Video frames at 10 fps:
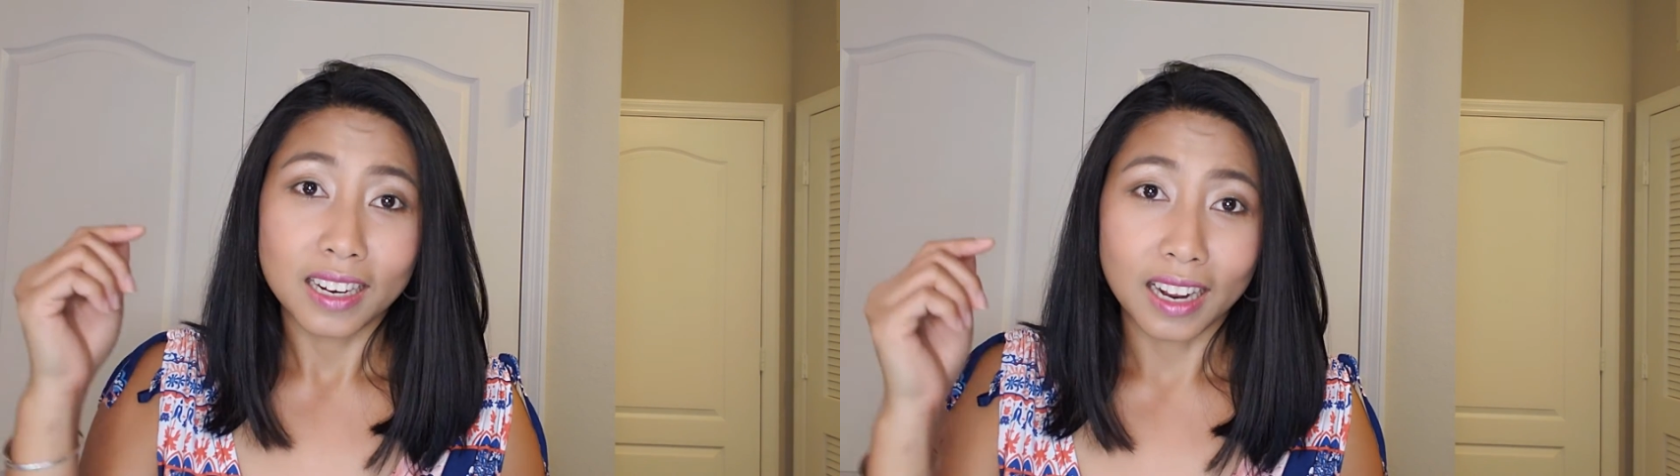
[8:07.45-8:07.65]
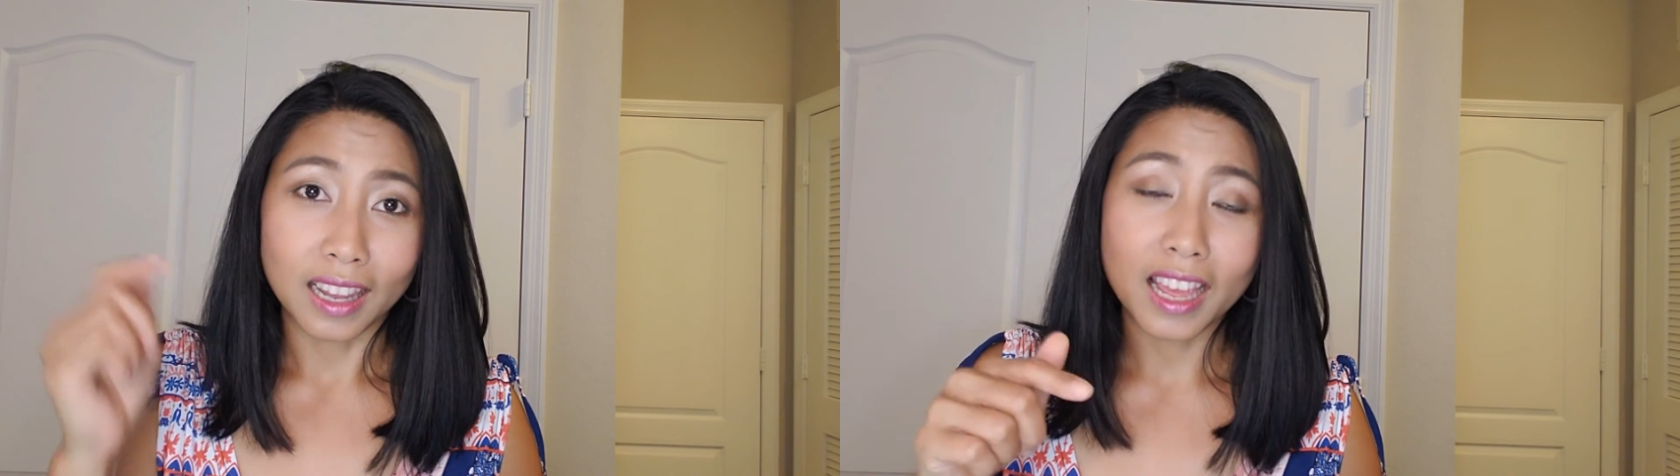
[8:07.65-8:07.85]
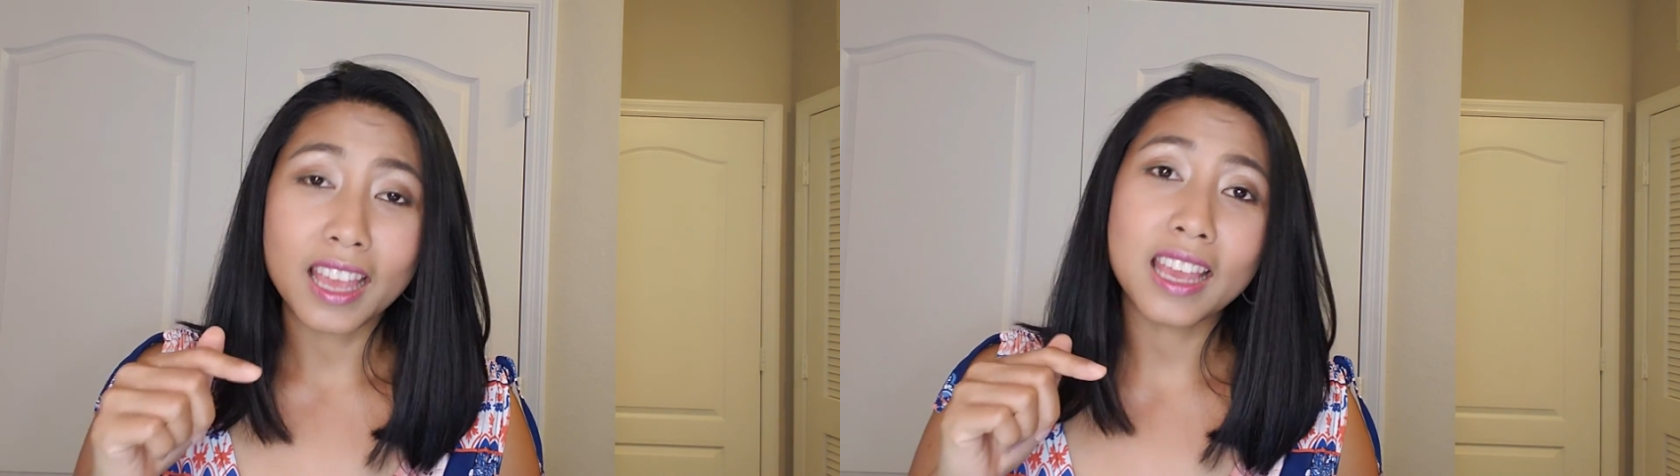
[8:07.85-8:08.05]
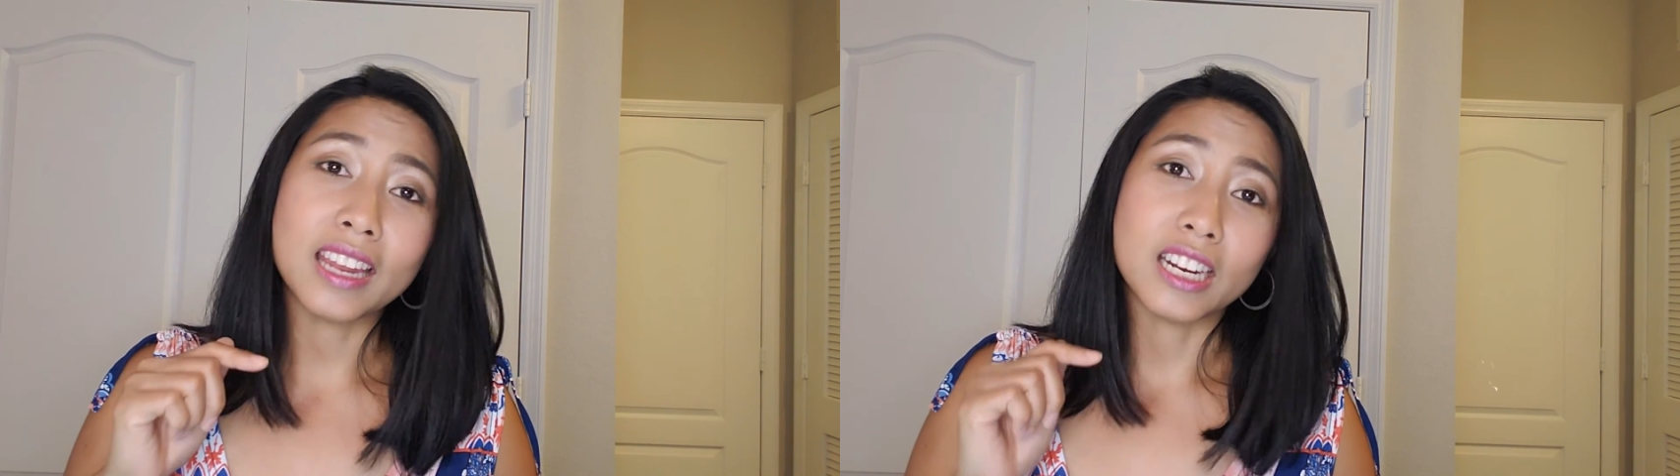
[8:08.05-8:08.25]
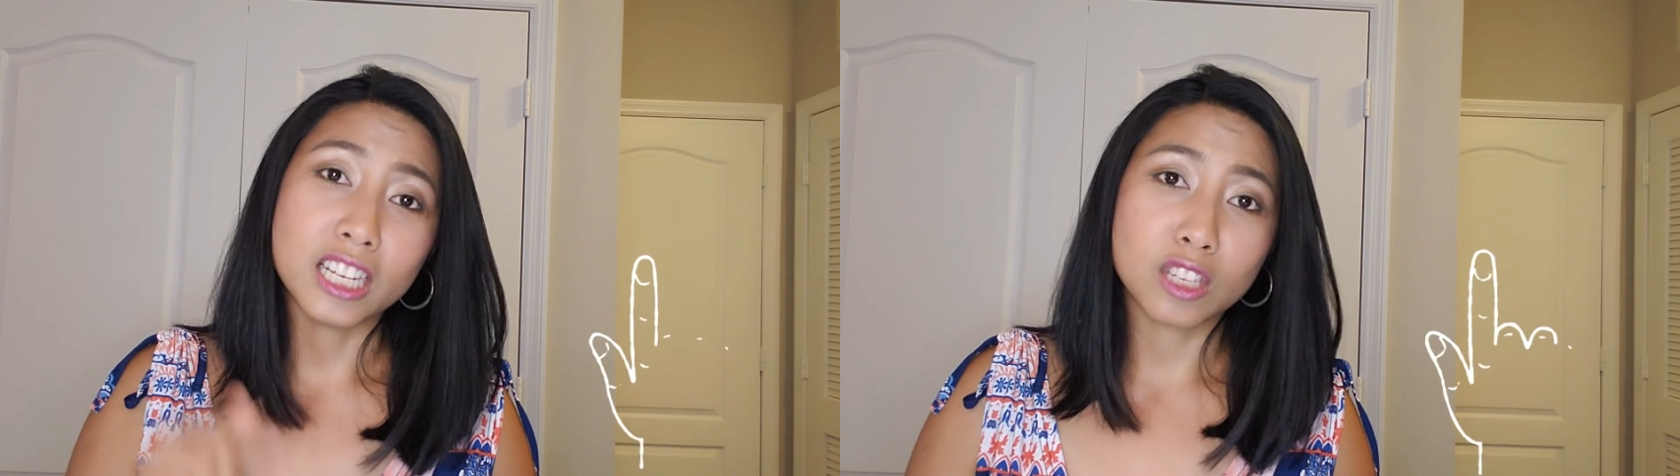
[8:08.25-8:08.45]
The link
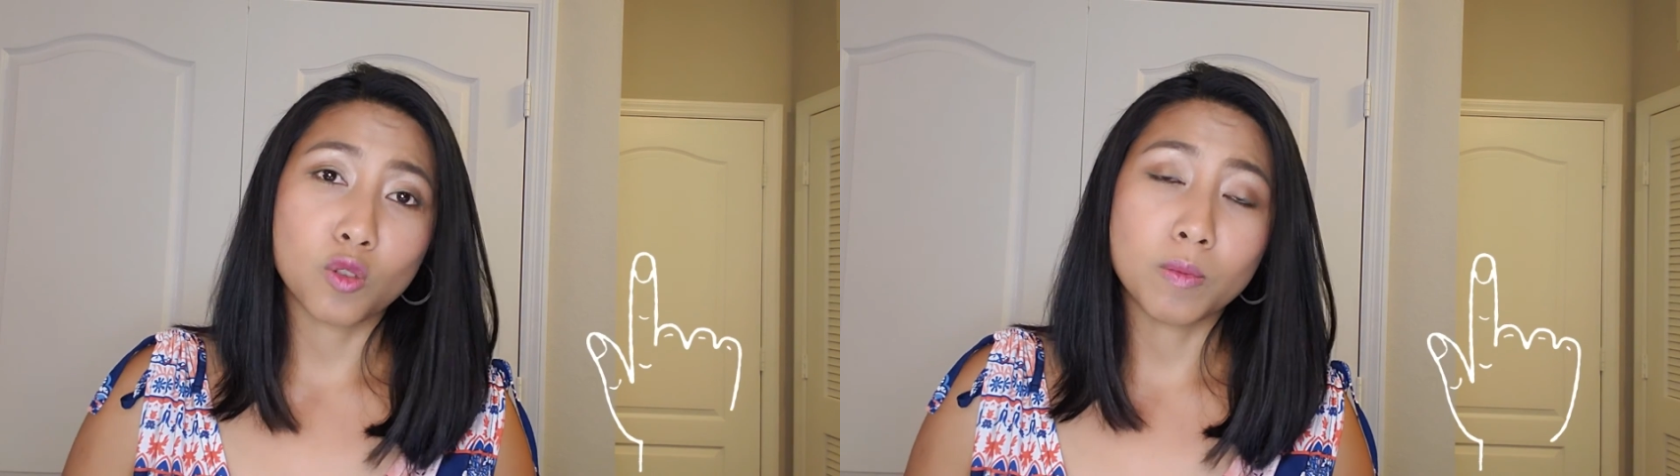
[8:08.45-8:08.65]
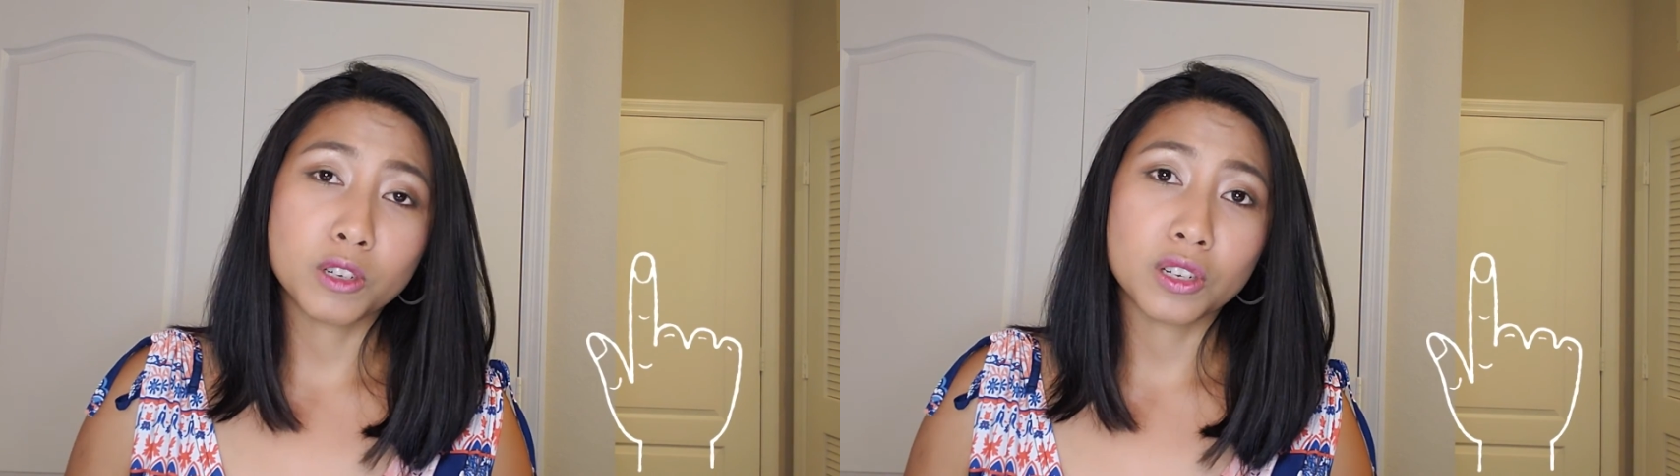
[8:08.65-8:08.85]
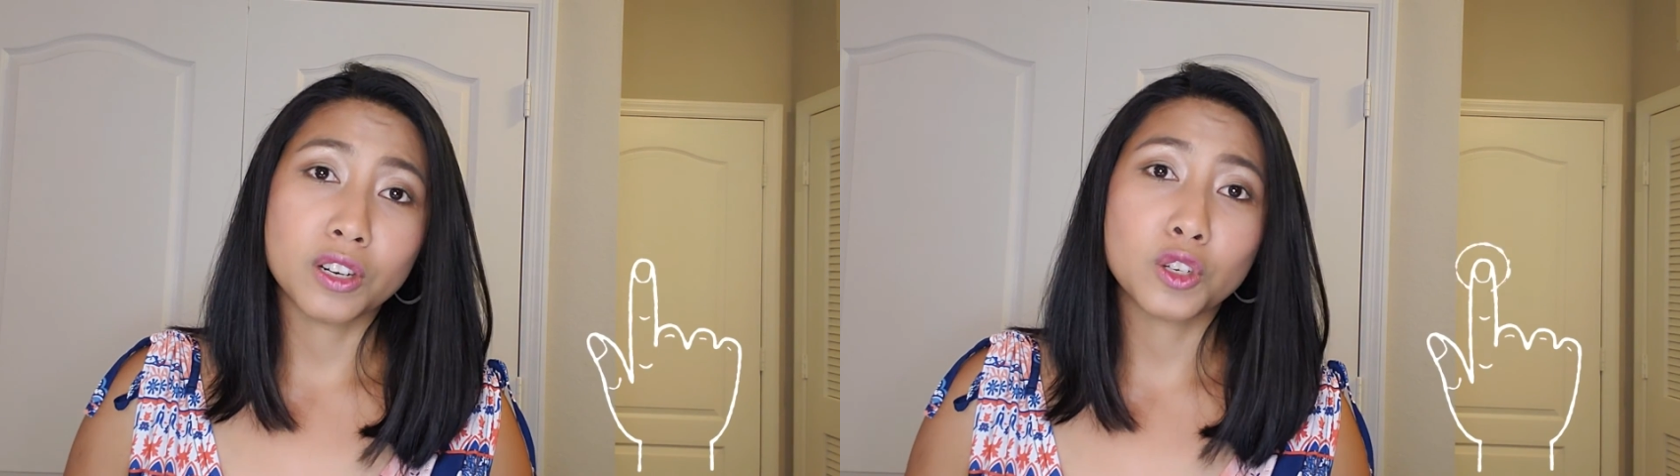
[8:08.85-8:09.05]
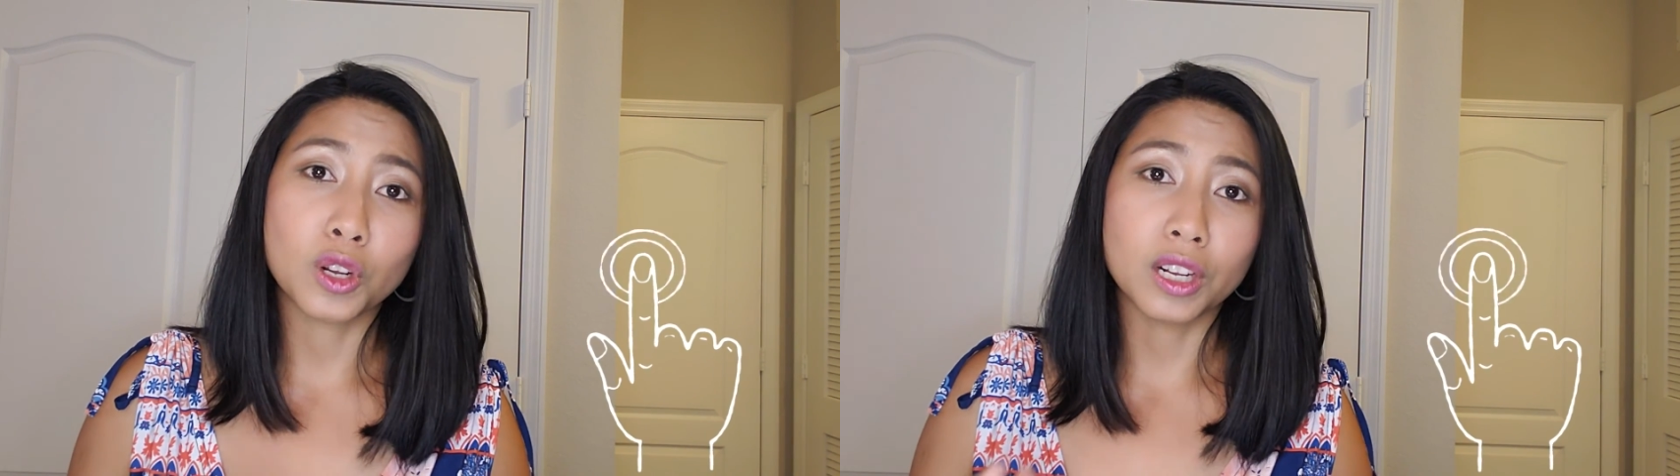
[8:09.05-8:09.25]
in the description to